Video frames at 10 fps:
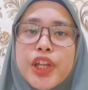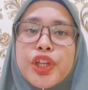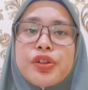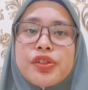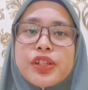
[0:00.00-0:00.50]

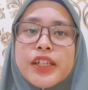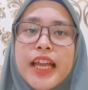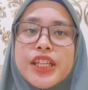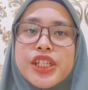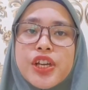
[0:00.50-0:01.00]
Due to the
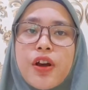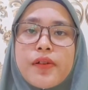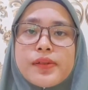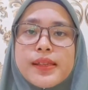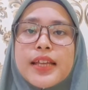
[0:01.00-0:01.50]
nature
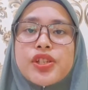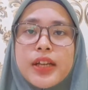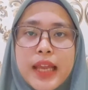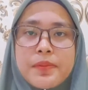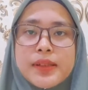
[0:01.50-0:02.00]
of such
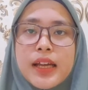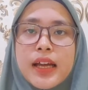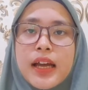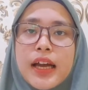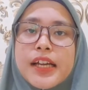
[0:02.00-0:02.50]
claims,
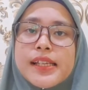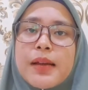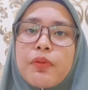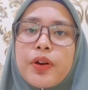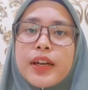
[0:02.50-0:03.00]
a
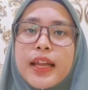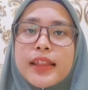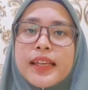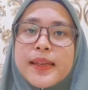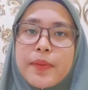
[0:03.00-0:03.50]

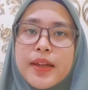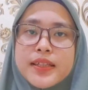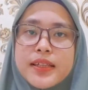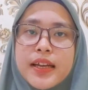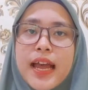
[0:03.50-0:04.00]
subordinated
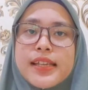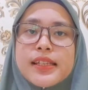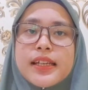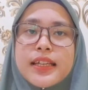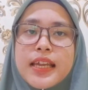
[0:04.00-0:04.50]
debenture has
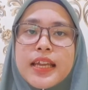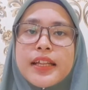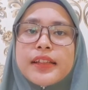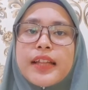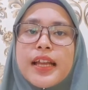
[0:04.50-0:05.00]
a
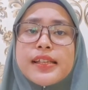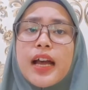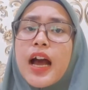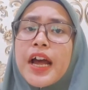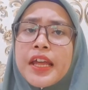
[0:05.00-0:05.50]
yield that is
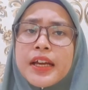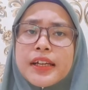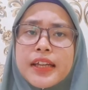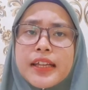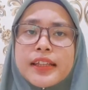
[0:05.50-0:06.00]

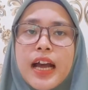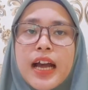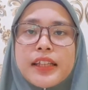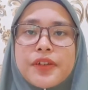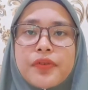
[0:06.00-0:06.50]
higher than the
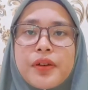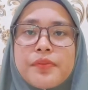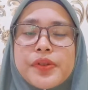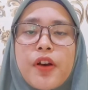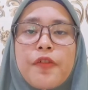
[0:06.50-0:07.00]
other
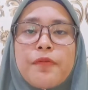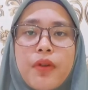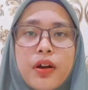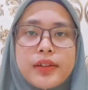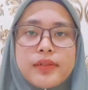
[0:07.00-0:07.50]
forms of bond.